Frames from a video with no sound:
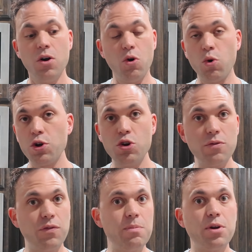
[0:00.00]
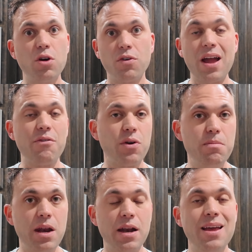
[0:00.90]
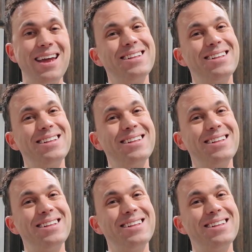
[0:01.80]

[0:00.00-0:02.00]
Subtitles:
or you can flip it over every minute.